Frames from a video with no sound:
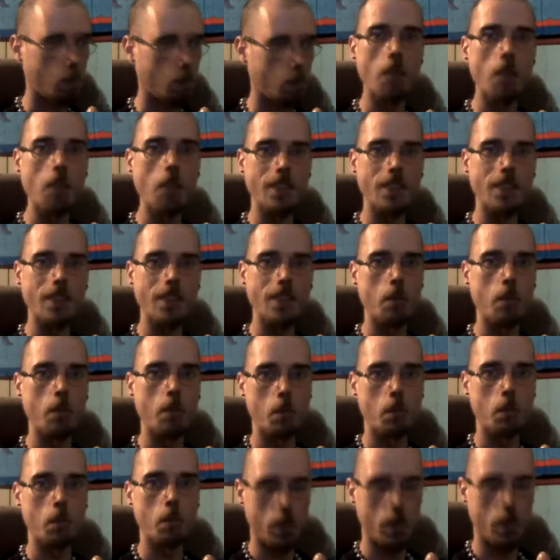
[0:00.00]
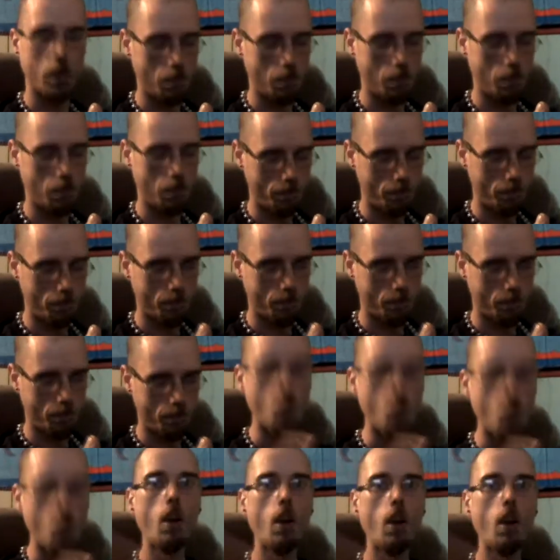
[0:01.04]
Azkaban prison.
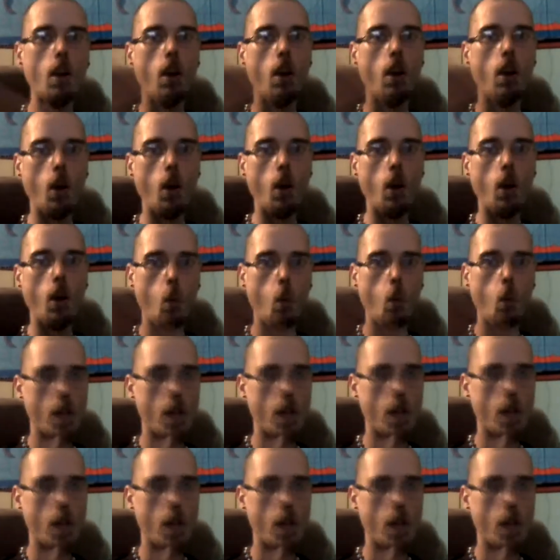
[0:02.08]
What